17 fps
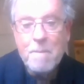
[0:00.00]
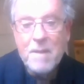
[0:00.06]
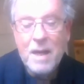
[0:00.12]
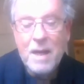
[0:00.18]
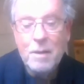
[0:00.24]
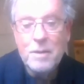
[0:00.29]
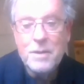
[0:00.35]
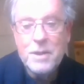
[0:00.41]

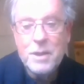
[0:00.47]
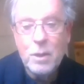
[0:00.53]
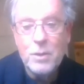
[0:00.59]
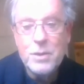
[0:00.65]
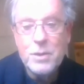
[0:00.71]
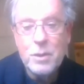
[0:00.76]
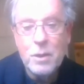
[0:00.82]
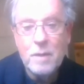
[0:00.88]
you know, it's the
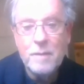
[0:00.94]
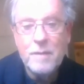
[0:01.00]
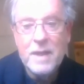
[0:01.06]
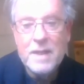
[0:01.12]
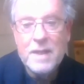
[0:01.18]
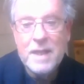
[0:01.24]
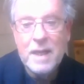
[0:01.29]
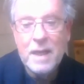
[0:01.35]
old story of
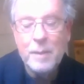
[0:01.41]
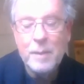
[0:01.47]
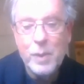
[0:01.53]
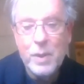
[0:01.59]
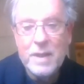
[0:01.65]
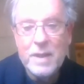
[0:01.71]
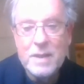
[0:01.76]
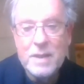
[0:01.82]
the Italian
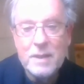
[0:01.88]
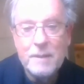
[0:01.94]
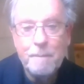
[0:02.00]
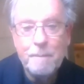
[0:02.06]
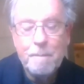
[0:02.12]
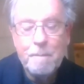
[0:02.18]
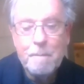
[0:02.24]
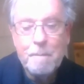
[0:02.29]
priest.
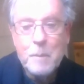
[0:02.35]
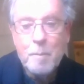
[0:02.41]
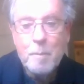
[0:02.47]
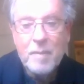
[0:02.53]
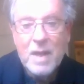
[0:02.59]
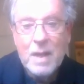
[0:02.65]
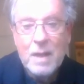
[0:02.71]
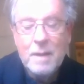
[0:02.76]

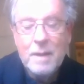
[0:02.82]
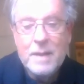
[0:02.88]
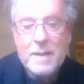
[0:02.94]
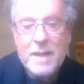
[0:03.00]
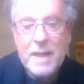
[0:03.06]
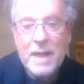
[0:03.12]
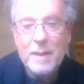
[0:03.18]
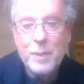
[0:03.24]
The
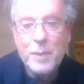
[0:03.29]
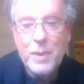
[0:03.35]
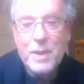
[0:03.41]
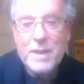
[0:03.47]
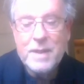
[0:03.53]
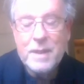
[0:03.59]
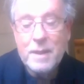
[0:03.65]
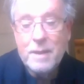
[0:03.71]
Italian
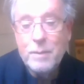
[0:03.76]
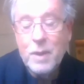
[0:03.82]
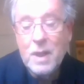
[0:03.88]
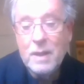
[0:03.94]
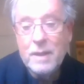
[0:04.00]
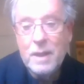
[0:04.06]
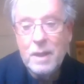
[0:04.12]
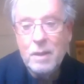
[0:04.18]
priest said,
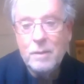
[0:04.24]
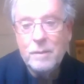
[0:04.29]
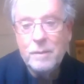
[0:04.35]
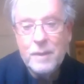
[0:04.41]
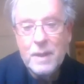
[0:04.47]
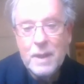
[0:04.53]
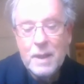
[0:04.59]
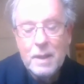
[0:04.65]
"Well, you know,
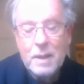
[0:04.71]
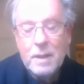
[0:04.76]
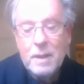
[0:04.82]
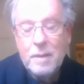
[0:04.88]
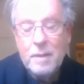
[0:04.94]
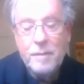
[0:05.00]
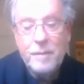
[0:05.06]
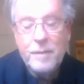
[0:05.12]

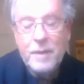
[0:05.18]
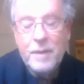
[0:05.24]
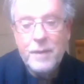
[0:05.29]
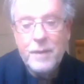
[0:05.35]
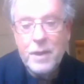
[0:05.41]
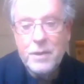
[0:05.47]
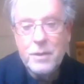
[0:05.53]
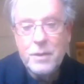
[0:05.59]
if
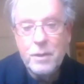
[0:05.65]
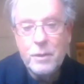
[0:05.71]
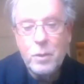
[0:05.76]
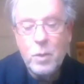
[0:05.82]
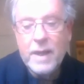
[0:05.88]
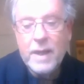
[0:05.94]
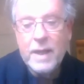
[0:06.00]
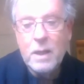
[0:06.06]
if there's an
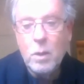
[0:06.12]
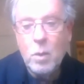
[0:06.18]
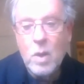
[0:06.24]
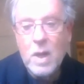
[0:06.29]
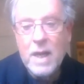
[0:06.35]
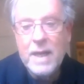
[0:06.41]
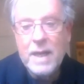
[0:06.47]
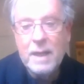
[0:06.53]
earthquake in
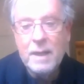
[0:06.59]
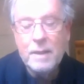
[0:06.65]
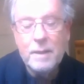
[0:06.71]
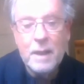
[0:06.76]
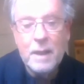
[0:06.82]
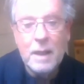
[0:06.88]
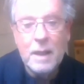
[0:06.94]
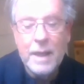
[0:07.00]
Hawaii,
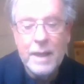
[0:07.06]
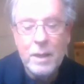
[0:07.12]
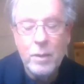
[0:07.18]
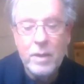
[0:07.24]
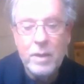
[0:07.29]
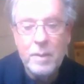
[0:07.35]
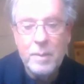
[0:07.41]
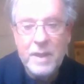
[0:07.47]
uh, I
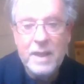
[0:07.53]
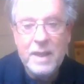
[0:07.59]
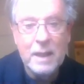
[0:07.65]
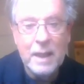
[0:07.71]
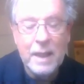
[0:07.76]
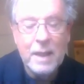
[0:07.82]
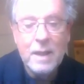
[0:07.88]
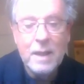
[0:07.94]
know it
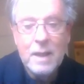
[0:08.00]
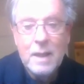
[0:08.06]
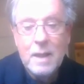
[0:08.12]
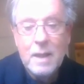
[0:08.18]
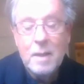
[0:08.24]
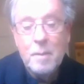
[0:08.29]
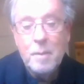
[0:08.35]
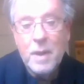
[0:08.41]
immediately."
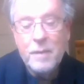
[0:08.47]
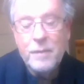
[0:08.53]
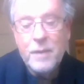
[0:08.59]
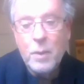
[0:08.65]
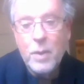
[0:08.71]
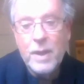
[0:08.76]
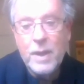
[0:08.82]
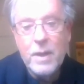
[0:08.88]
But if
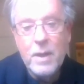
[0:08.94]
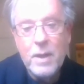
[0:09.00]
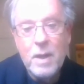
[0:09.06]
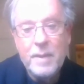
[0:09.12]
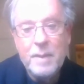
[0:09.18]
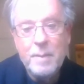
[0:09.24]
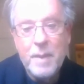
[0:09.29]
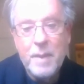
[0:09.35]
I want to know
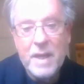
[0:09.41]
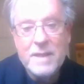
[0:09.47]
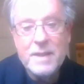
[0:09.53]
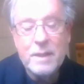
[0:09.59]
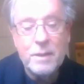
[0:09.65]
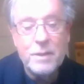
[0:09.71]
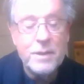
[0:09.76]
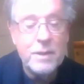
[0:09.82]
how many
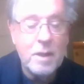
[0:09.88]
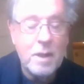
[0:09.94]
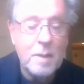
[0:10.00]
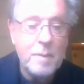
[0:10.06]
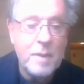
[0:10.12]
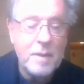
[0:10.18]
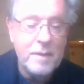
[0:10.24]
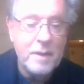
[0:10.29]
bicycles there are
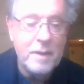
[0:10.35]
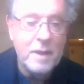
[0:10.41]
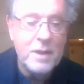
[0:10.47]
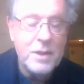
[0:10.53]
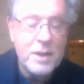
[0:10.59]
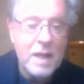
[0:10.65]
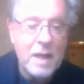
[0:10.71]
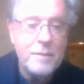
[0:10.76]
in my
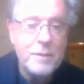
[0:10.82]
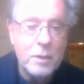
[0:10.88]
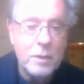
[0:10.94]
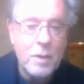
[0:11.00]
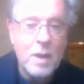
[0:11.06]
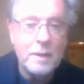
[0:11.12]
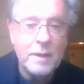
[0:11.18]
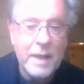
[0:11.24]
village, I have to
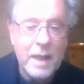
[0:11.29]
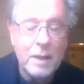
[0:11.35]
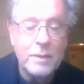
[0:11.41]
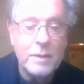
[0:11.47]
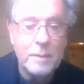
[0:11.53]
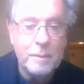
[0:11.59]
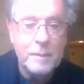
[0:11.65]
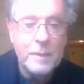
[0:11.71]
go out and
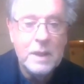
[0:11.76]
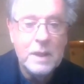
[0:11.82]
count them.